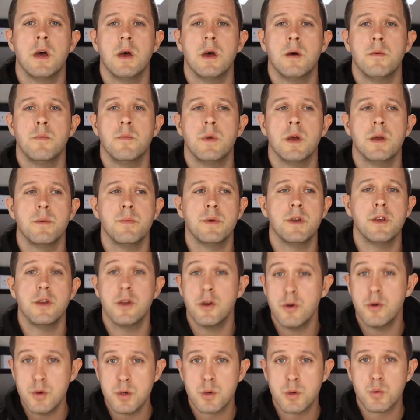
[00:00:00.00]
maybe
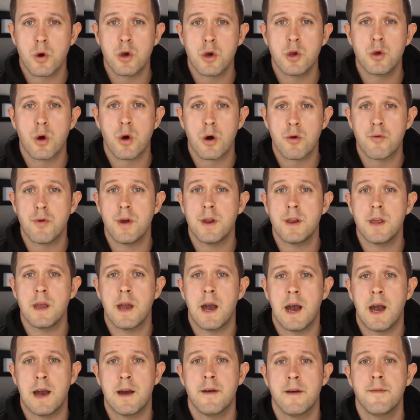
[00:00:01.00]
use what you already
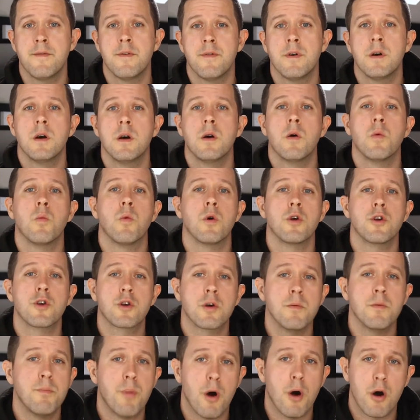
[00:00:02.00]
have, what you
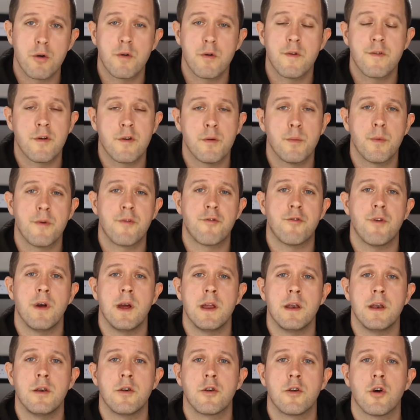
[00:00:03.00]
can borrow from a
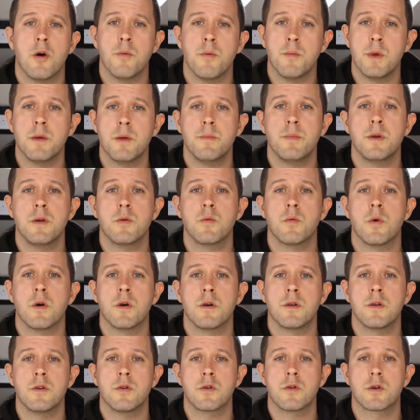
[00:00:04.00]
friend, or maybe
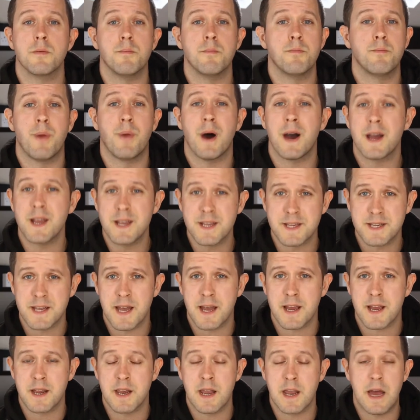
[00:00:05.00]
what you can buy
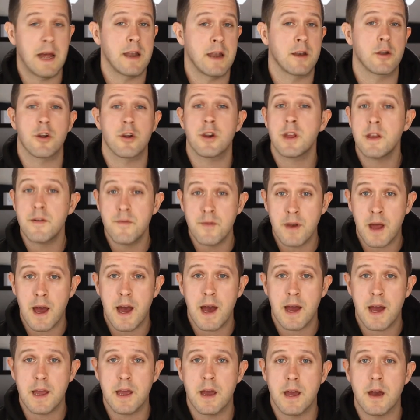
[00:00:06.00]
second hand or even
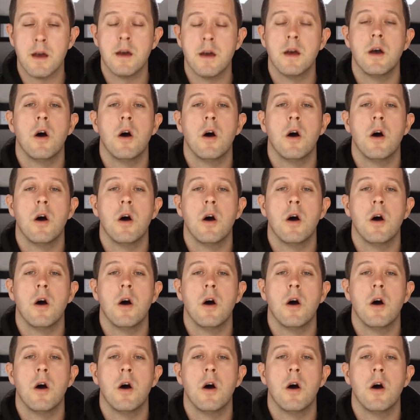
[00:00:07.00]
hire.